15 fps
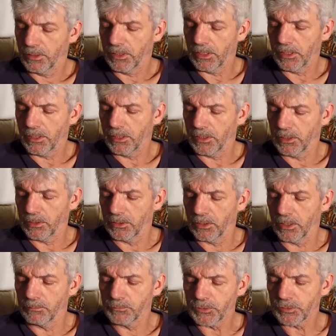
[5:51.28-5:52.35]
and
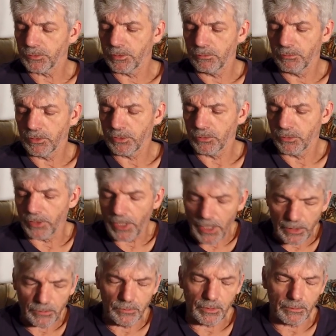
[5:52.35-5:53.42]
I'm just giving you a
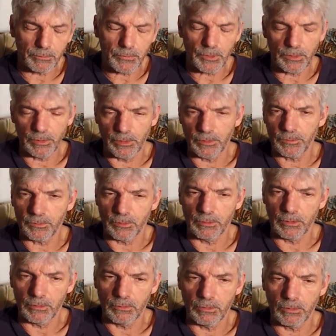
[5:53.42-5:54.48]
heads up to this,
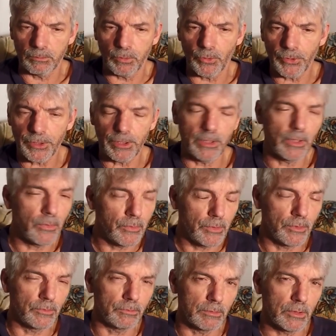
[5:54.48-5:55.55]
and I'll point it out
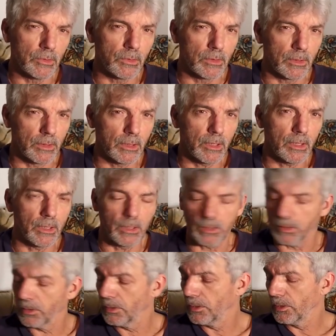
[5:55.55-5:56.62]
as we go along
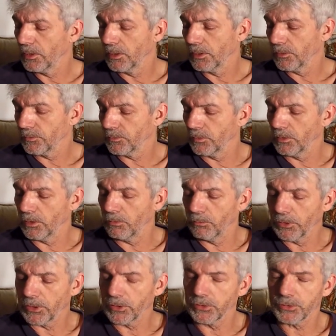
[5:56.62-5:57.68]
so that
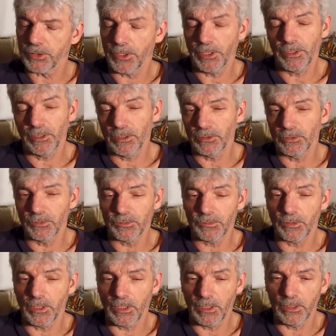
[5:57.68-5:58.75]
we can try to
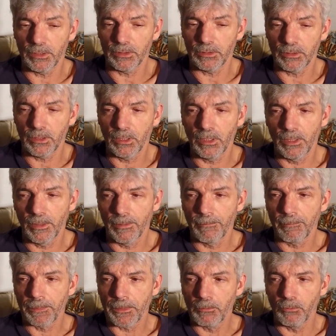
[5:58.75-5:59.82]
understand
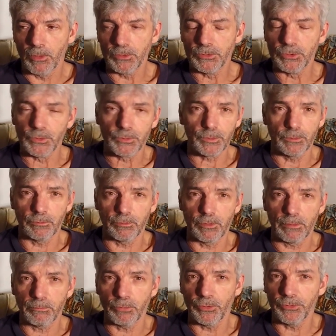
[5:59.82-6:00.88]
what Joseph
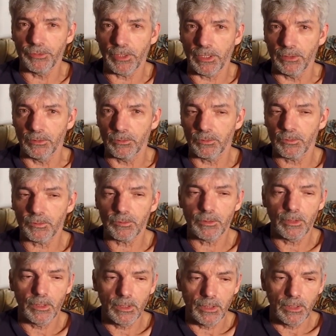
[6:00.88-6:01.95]
represents.
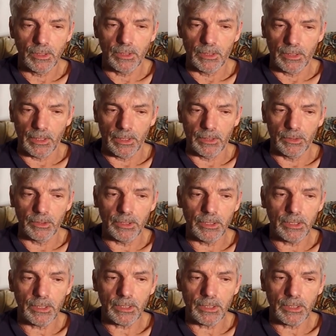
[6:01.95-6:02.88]
And he